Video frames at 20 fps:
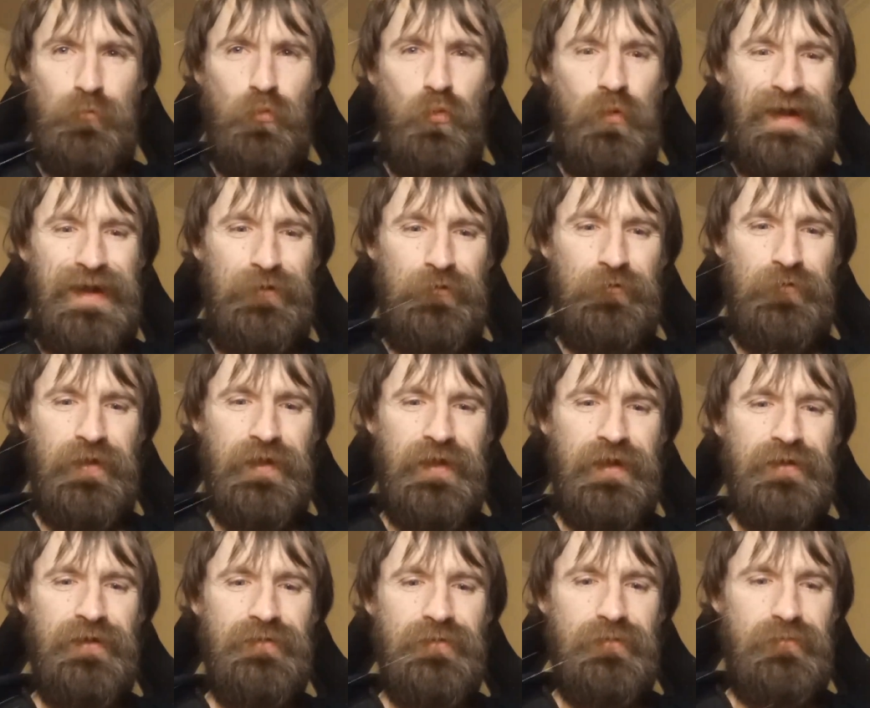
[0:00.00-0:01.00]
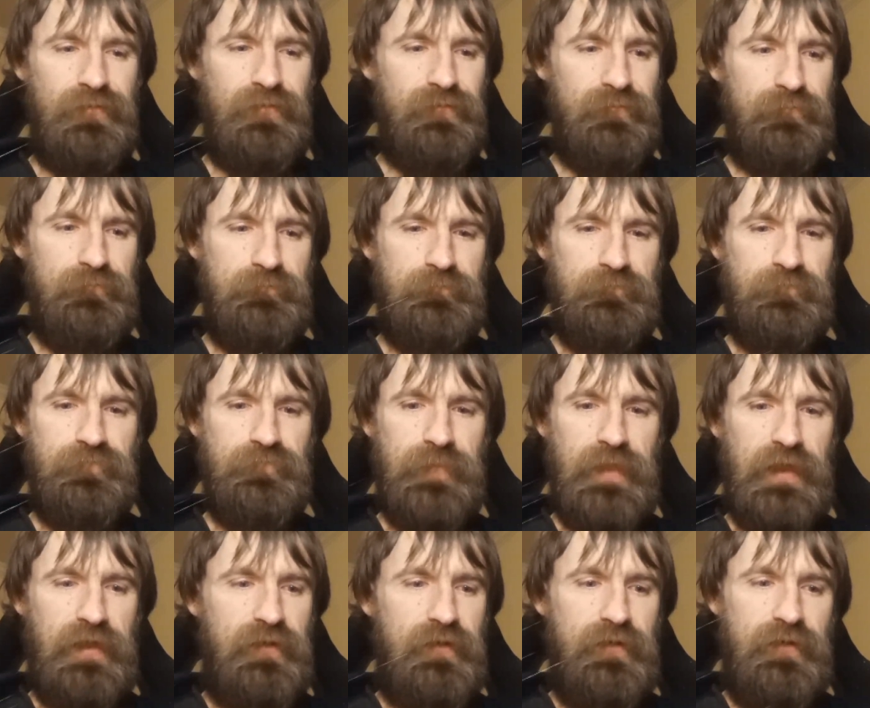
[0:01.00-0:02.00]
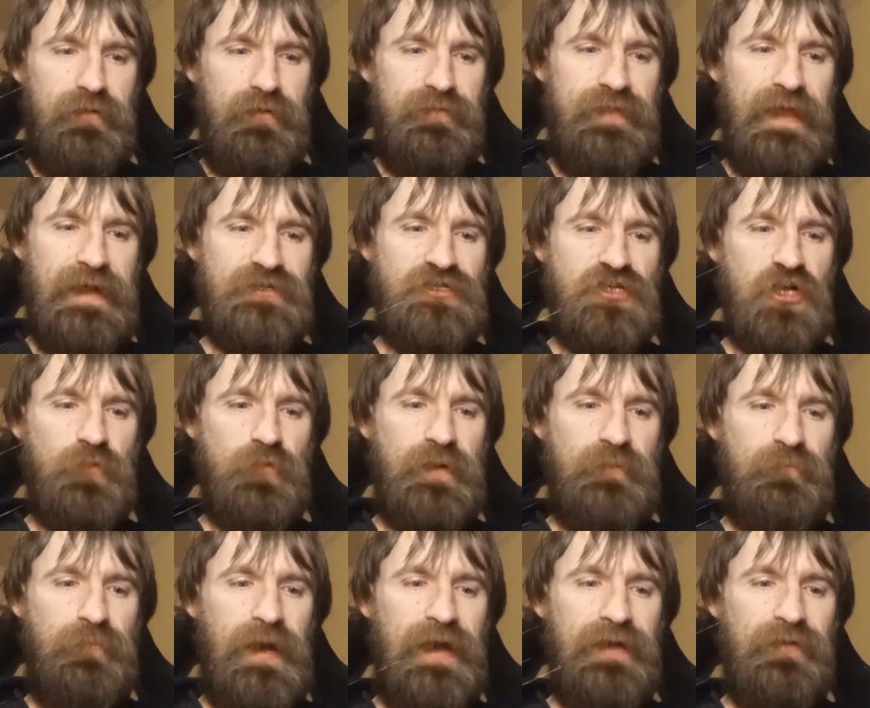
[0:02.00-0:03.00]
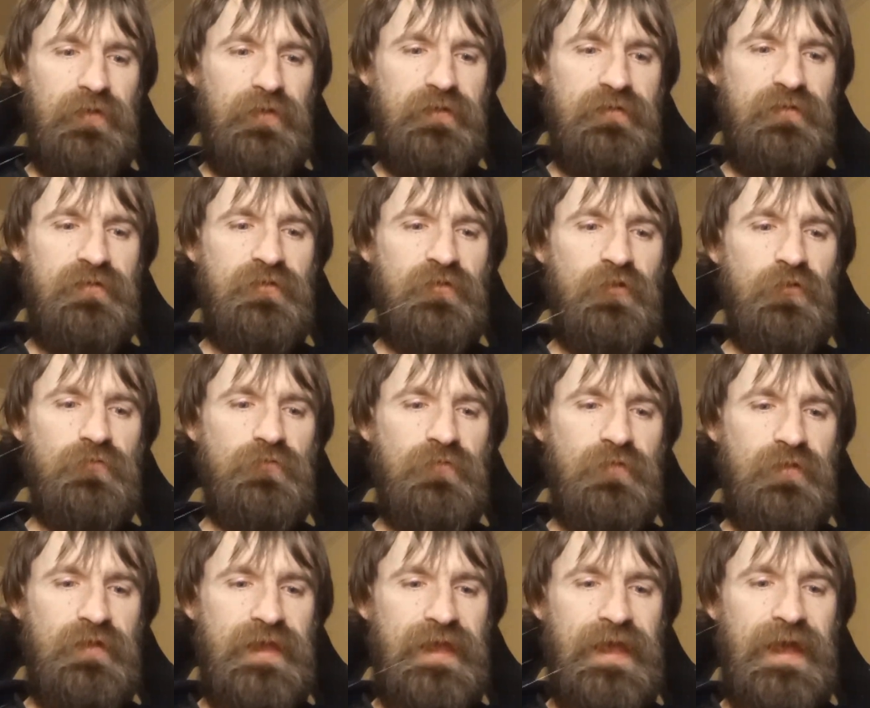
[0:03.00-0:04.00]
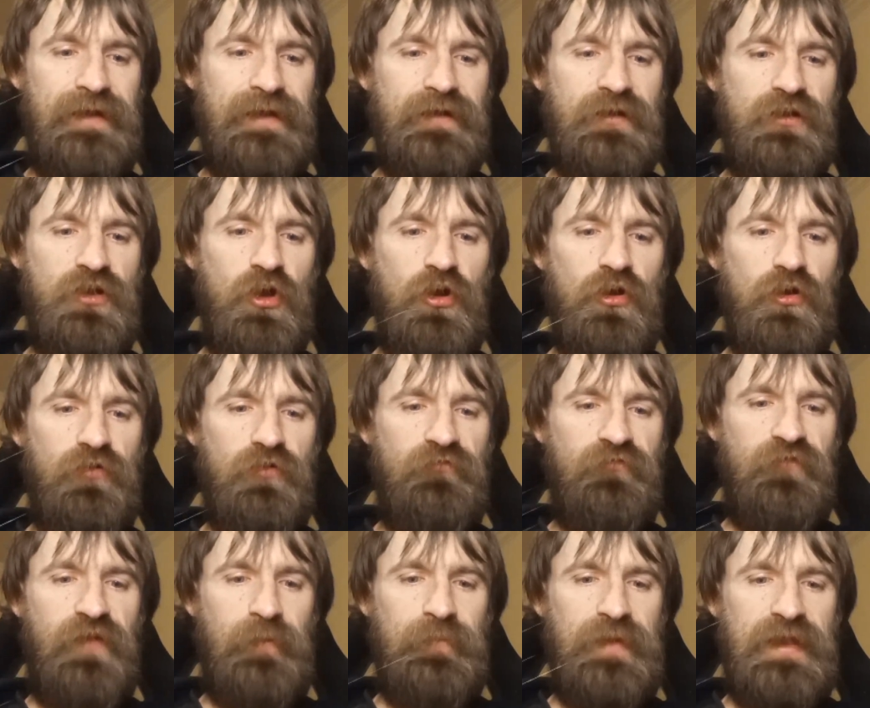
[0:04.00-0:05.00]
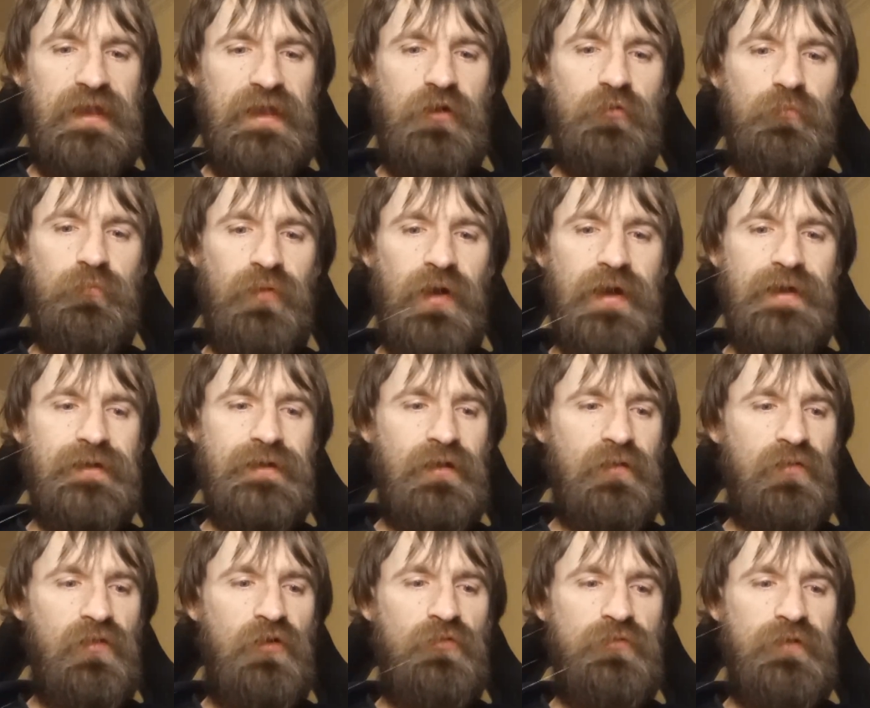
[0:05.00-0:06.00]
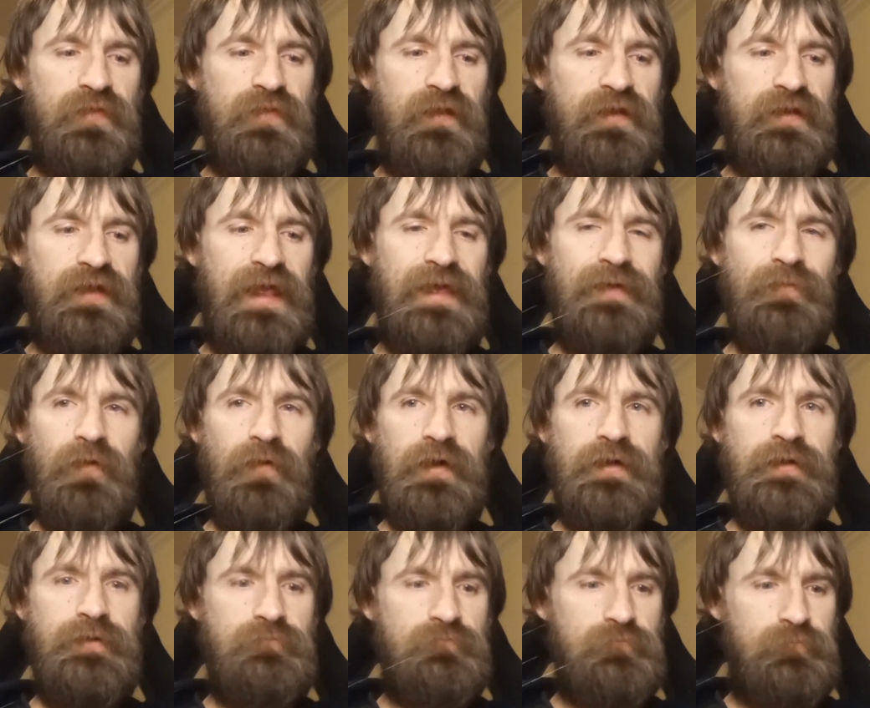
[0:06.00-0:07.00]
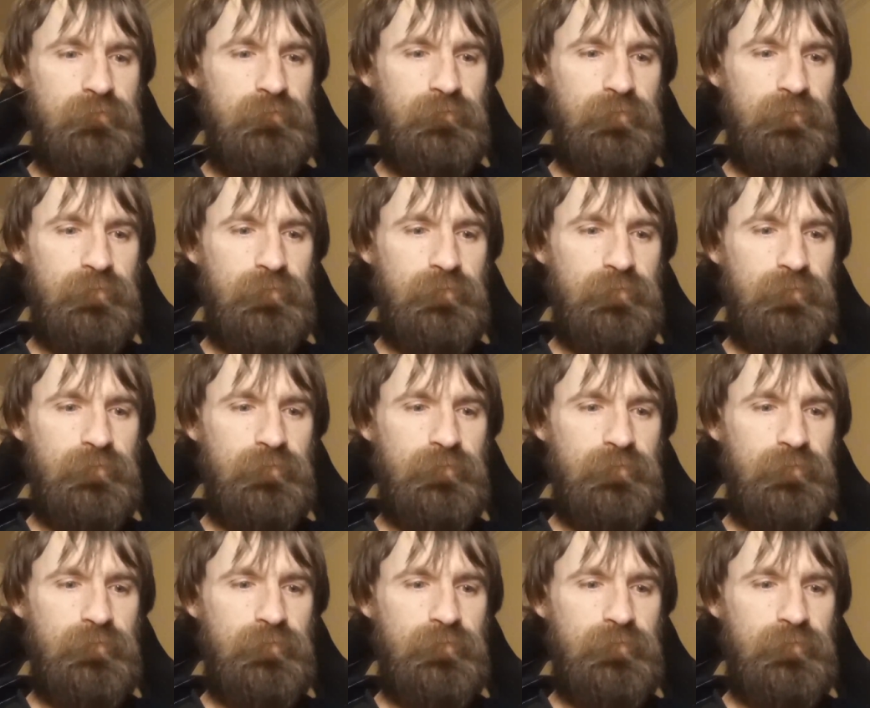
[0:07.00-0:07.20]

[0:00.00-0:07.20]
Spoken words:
And where the guns? That German pilot certainly had a nerve coming near Brighton alone in the daylight.